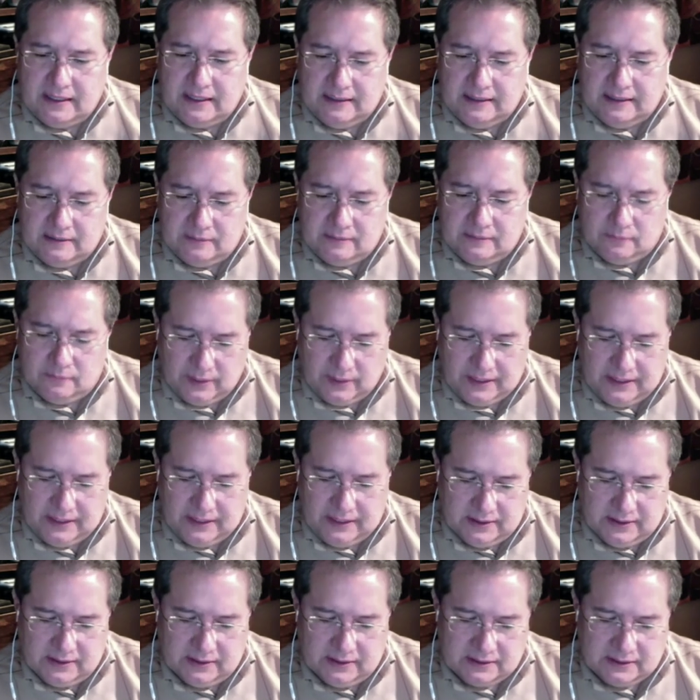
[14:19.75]
reading
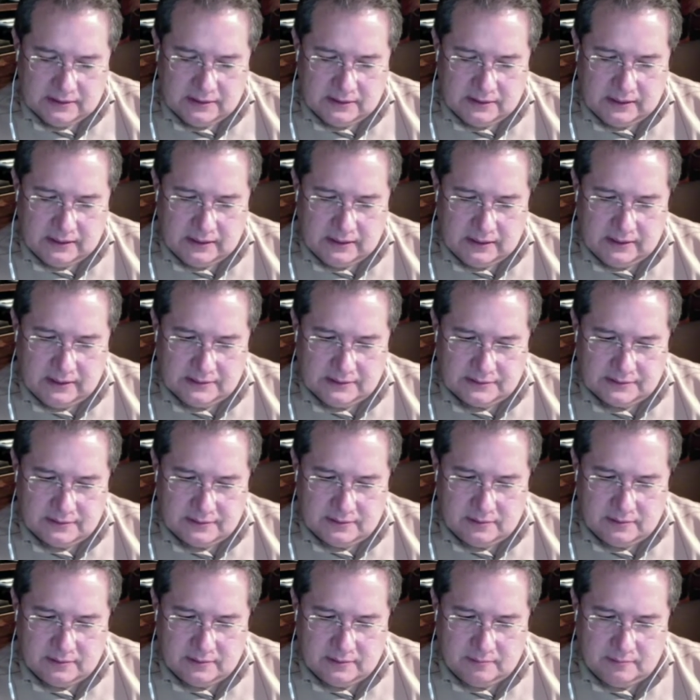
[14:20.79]
it has
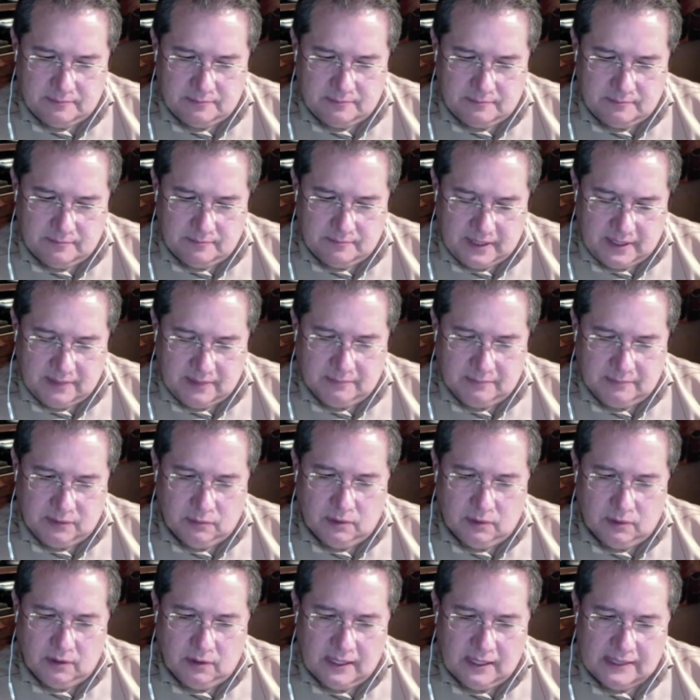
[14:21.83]
made me
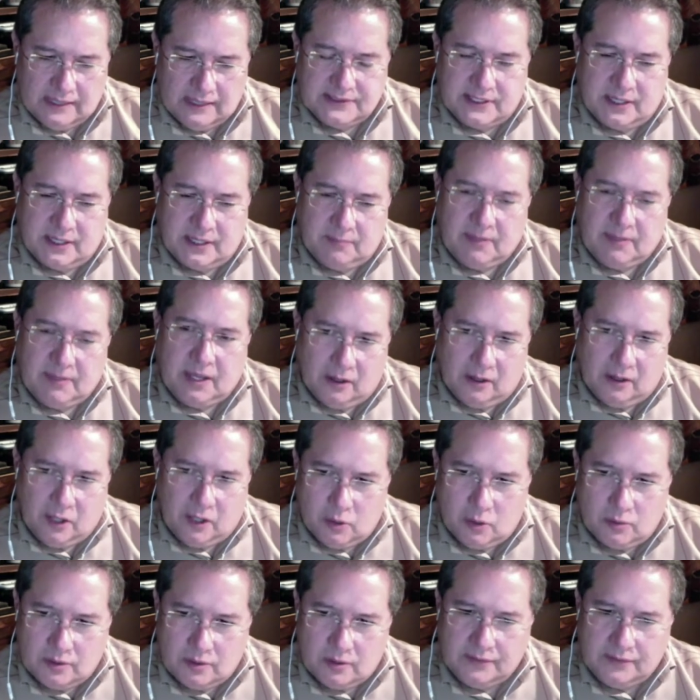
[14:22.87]
realize that I'm not alone
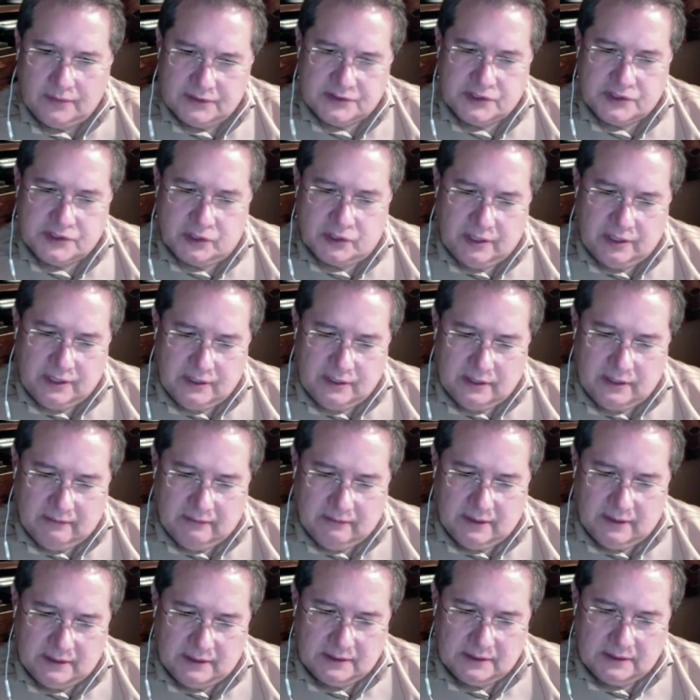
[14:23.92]
on this journey, and
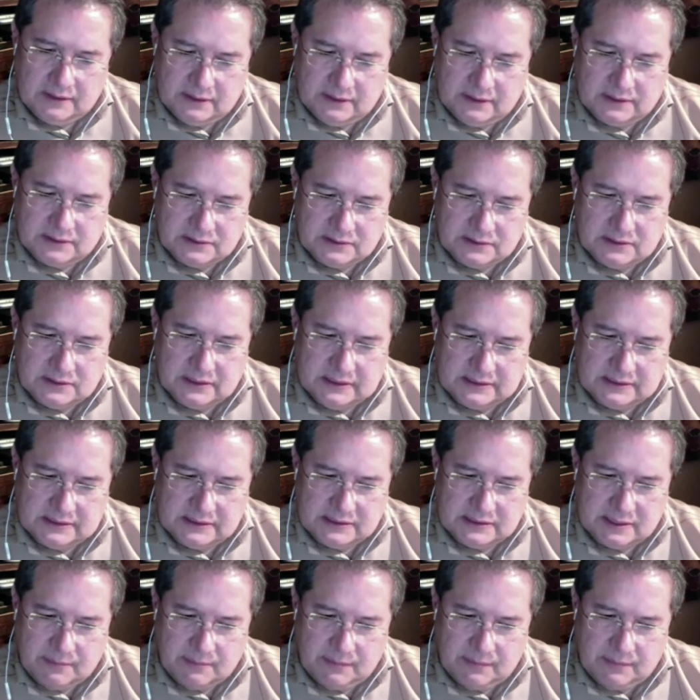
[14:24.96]
that it's
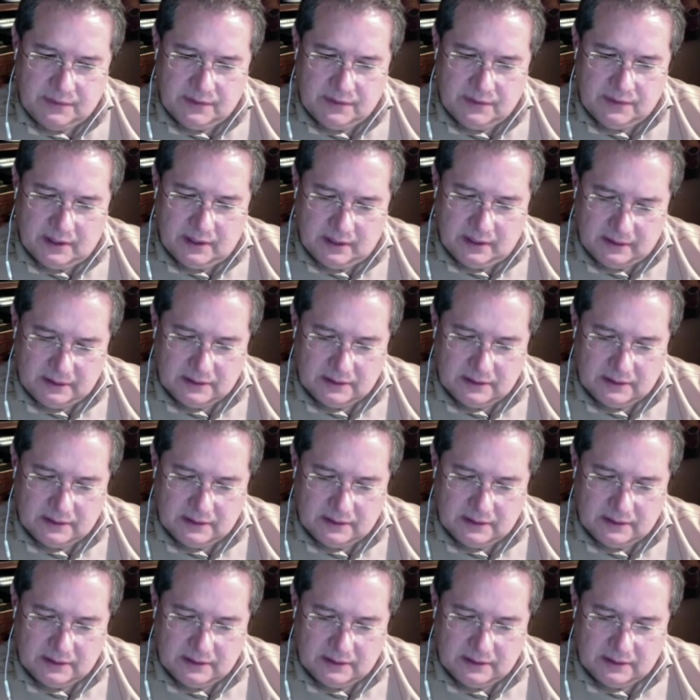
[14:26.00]
something that I can